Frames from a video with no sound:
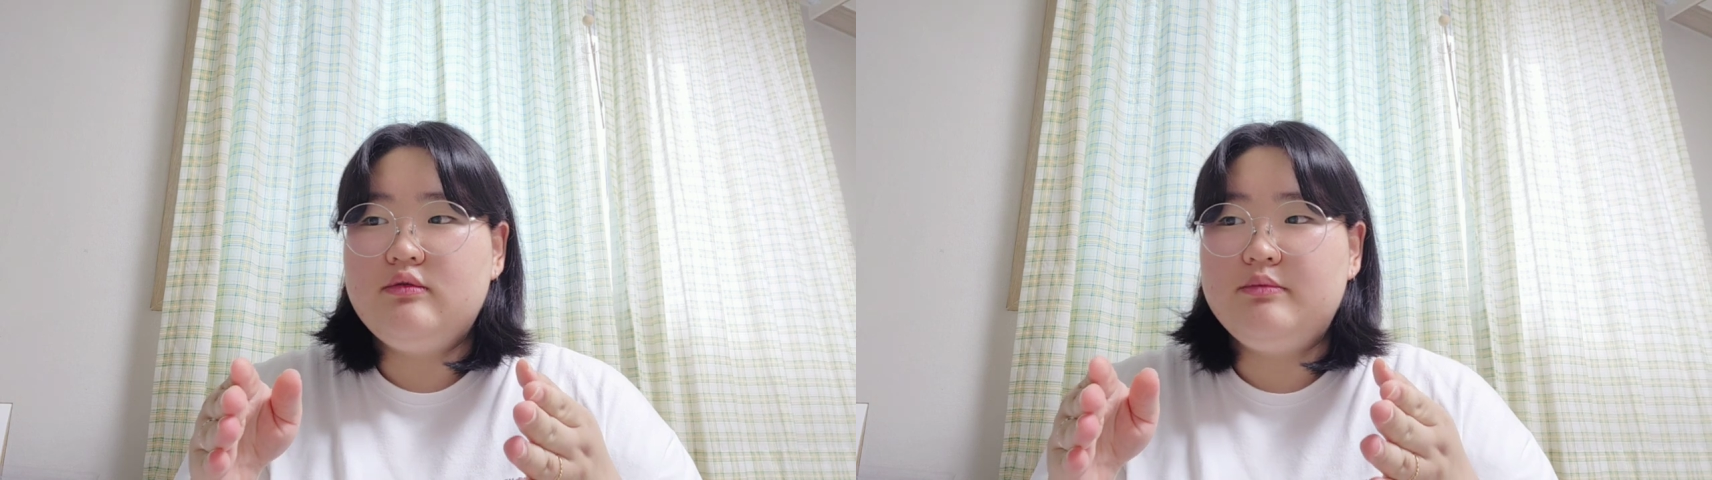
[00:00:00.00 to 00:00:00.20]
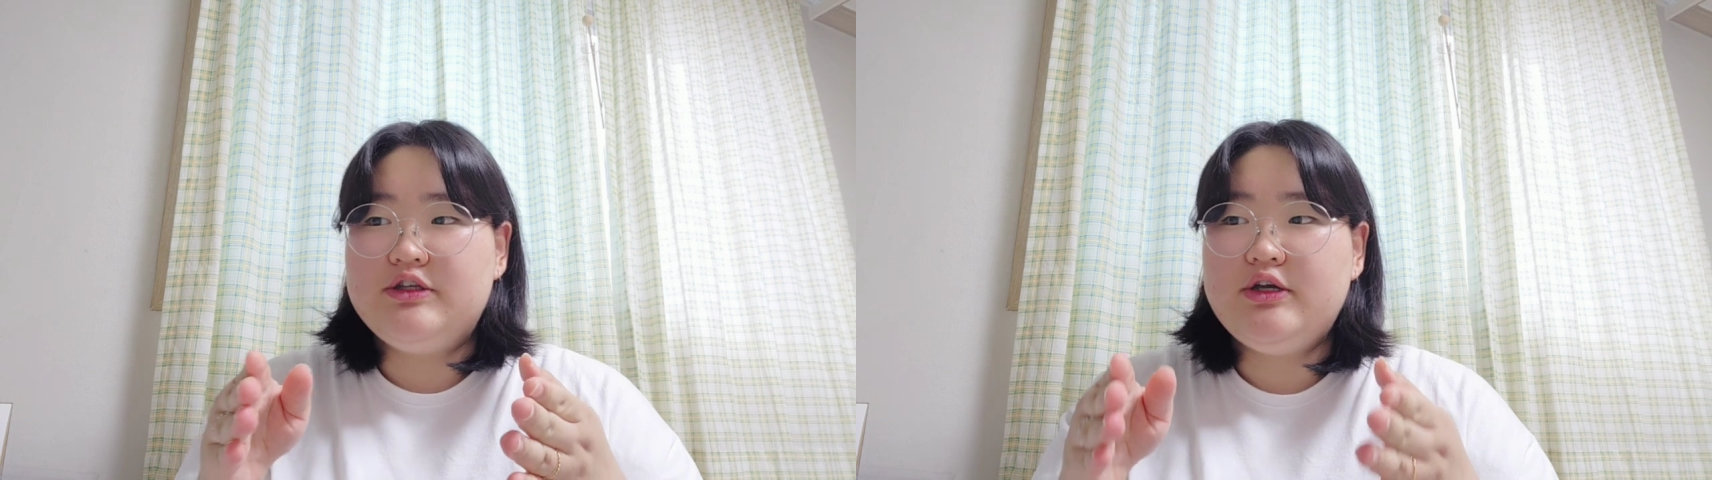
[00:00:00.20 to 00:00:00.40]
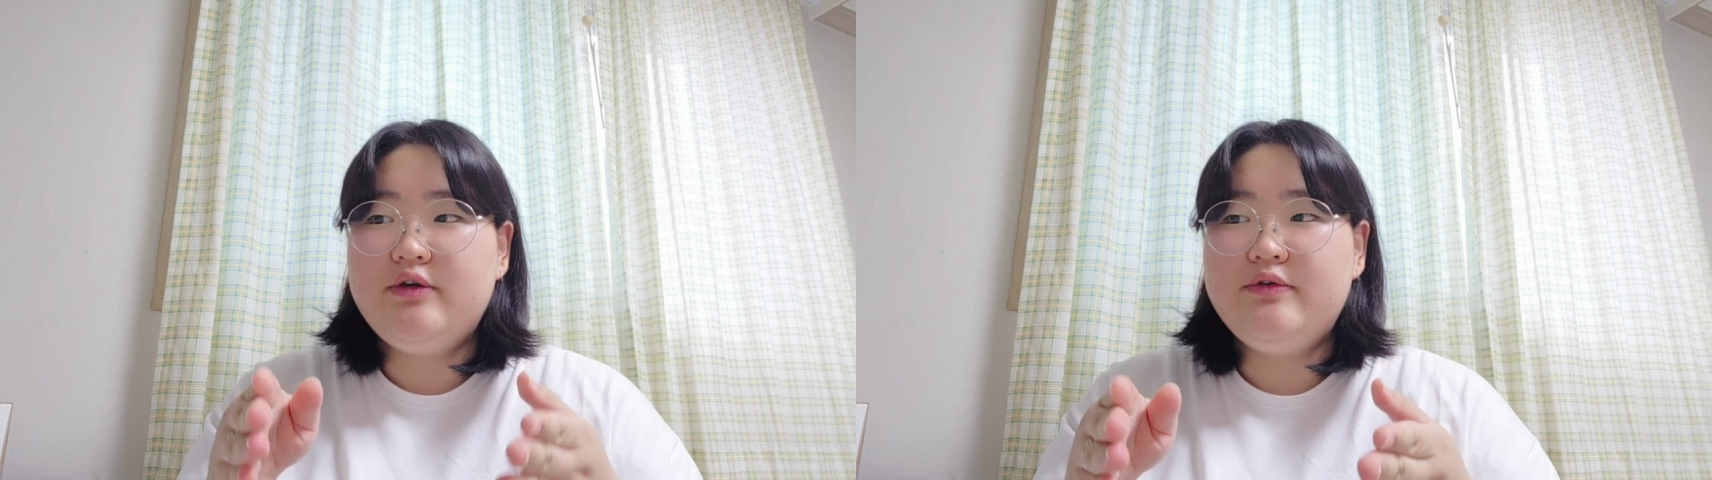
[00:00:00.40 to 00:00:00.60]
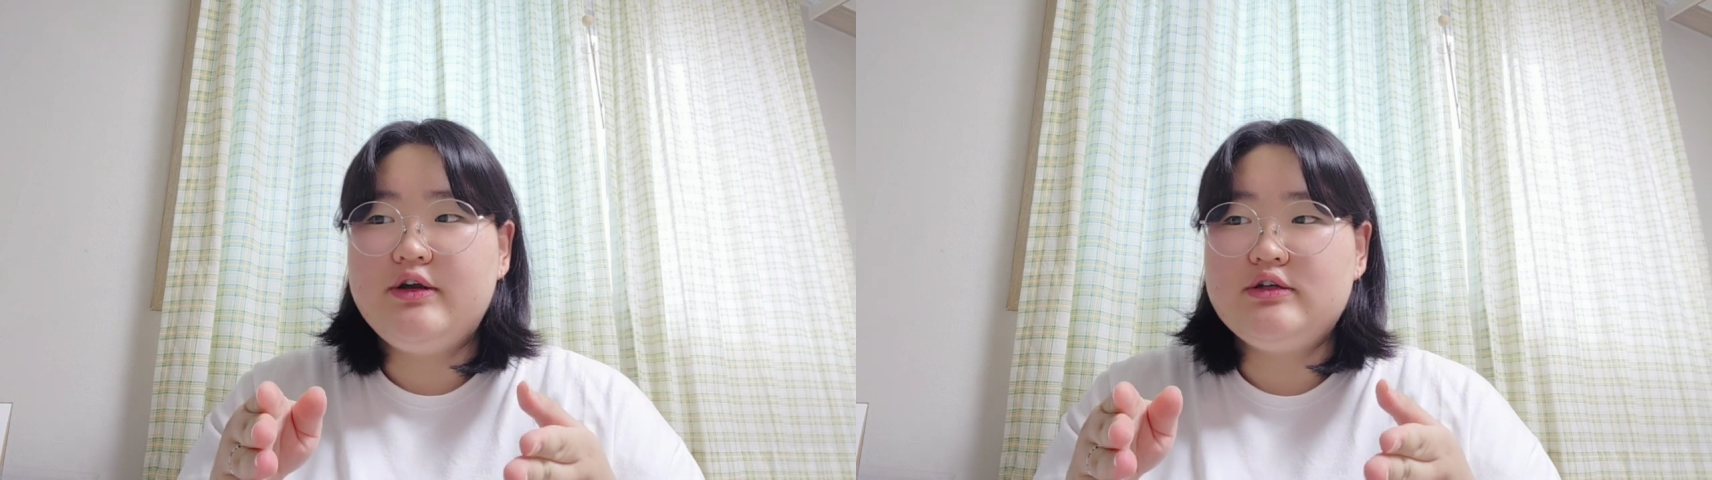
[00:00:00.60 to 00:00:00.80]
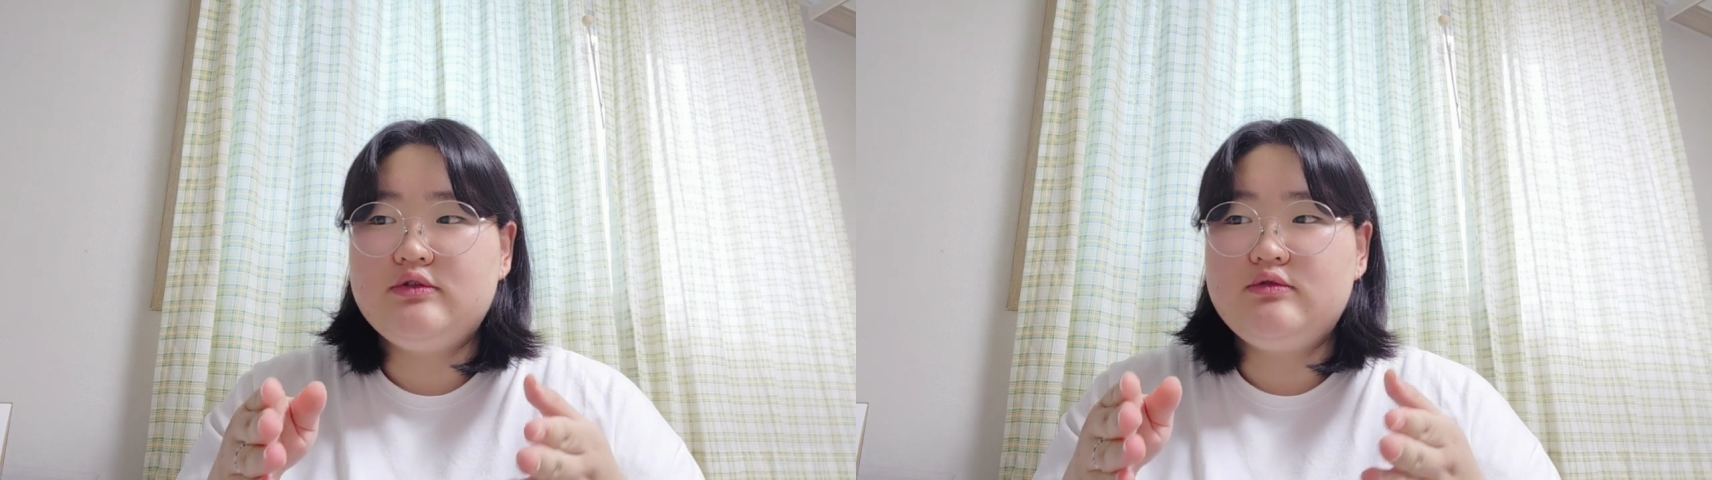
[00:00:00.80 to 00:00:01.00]

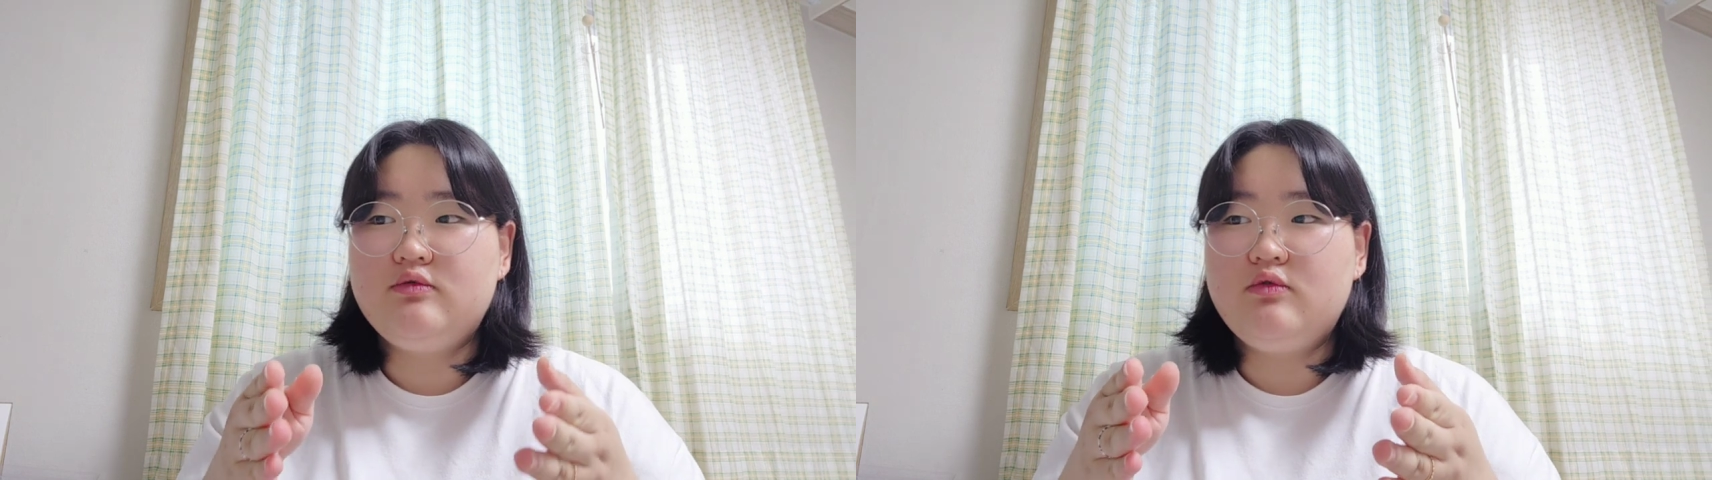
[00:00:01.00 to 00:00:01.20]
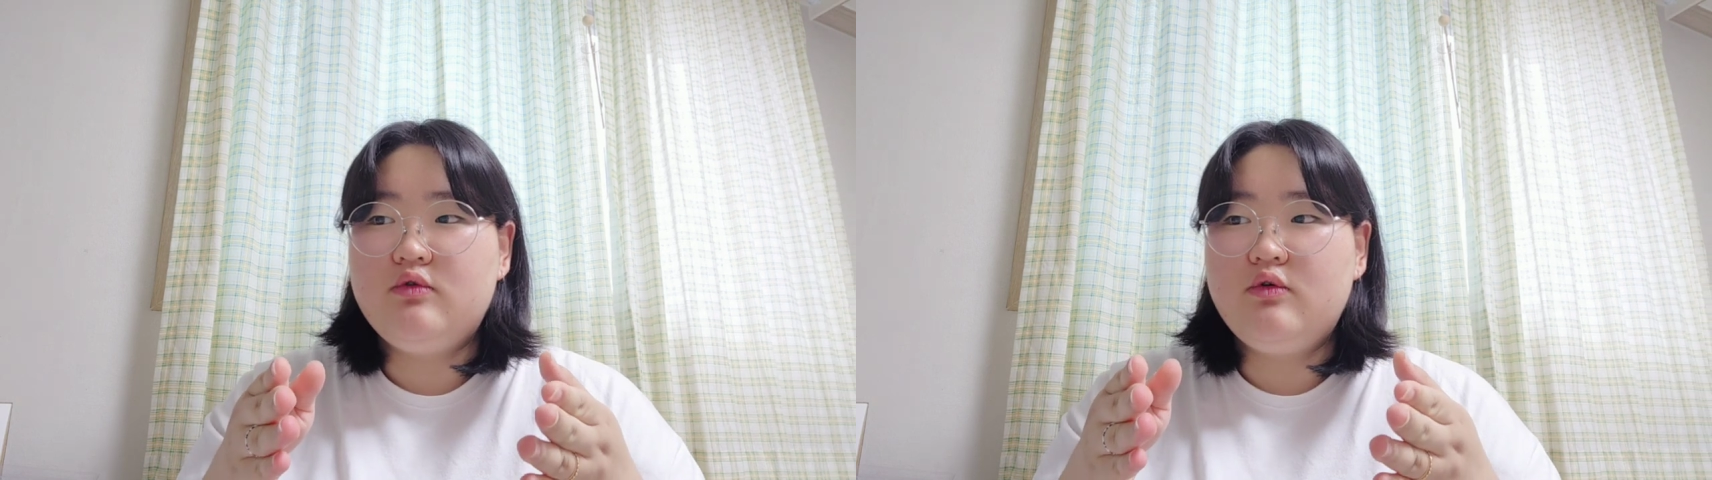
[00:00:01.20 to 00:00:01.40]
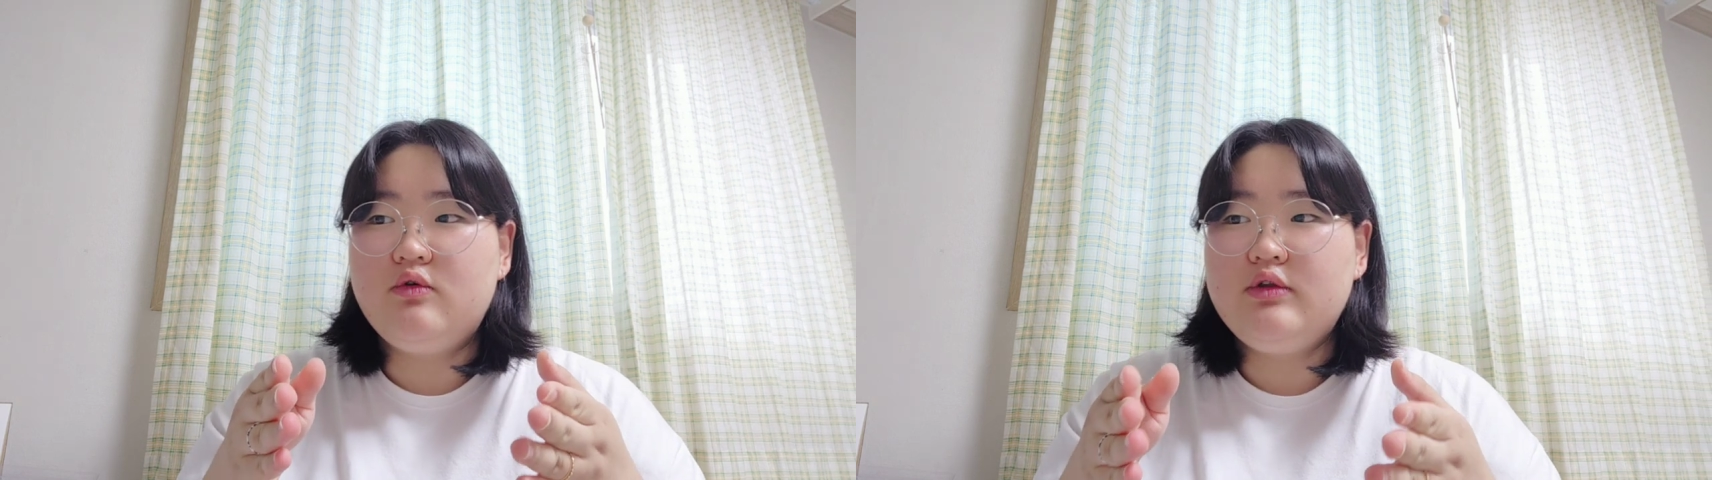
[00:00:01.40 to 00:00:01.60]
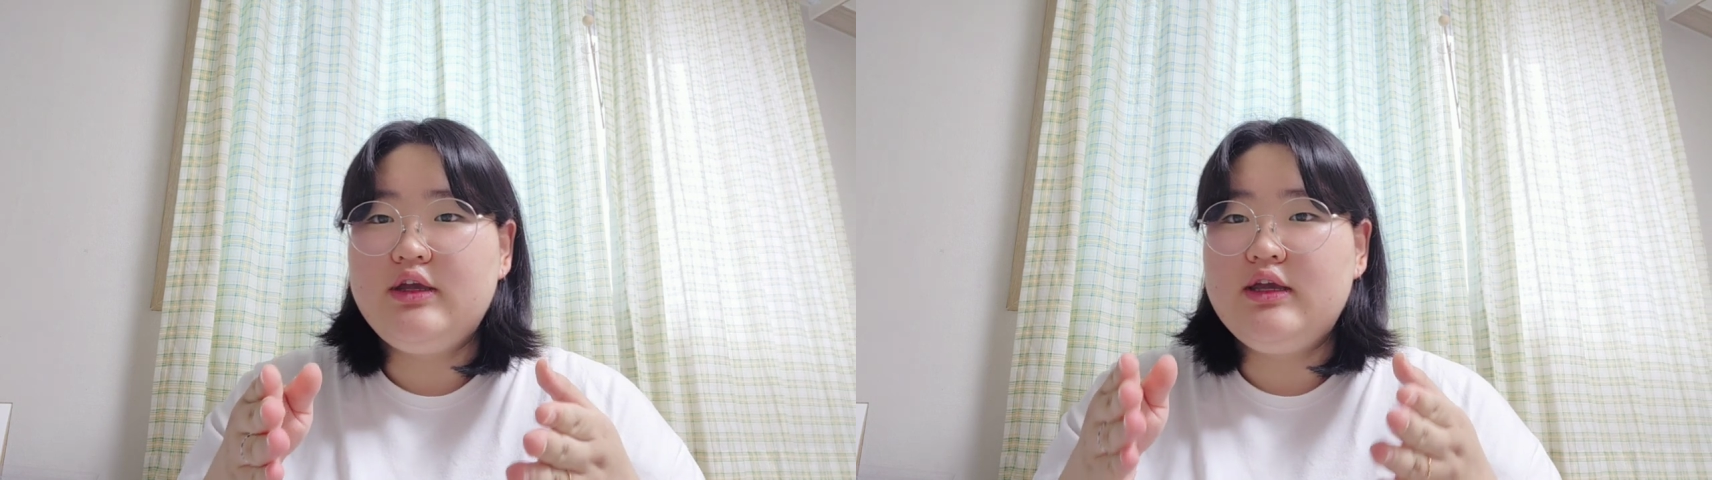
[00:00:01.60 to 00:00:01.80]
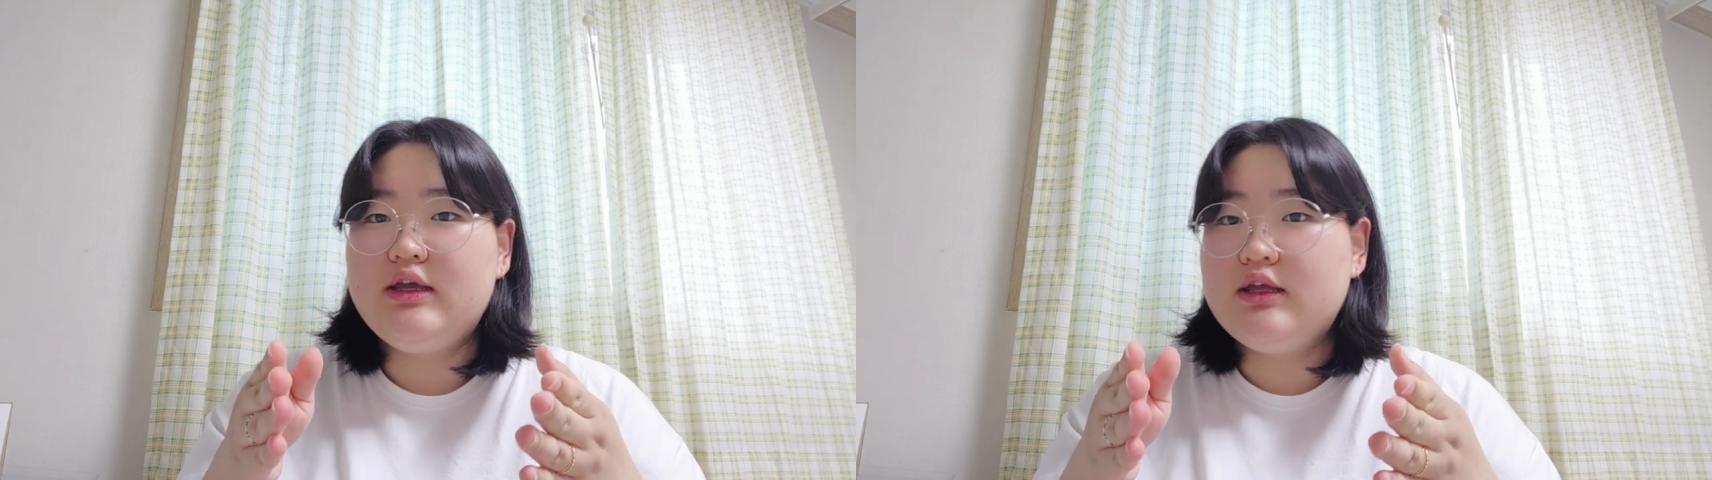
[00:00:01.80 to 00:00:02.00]
materials
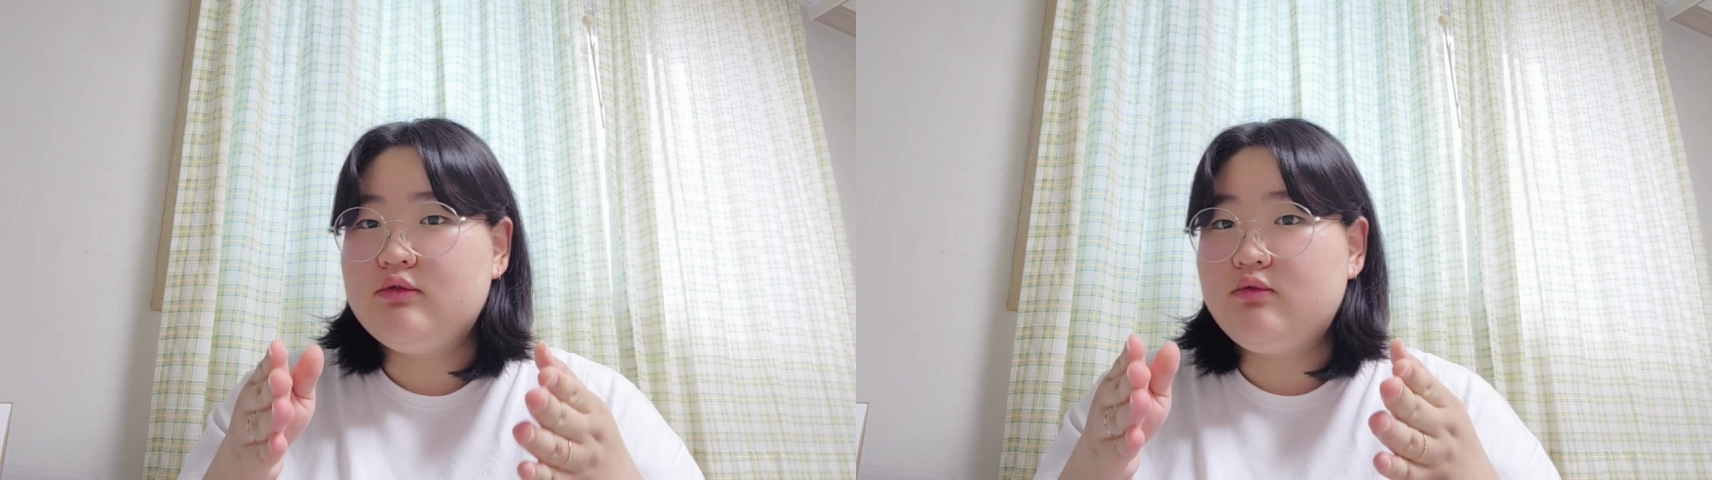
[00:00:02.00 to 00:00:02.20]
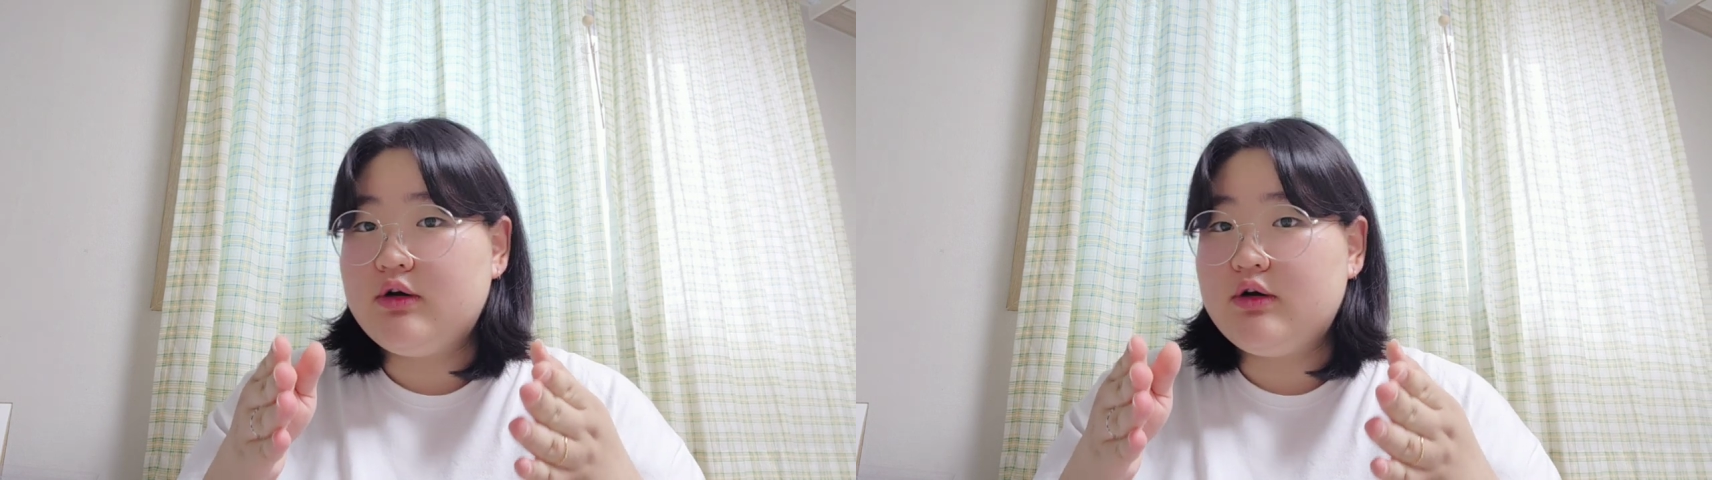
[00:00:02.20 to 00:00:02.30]
only in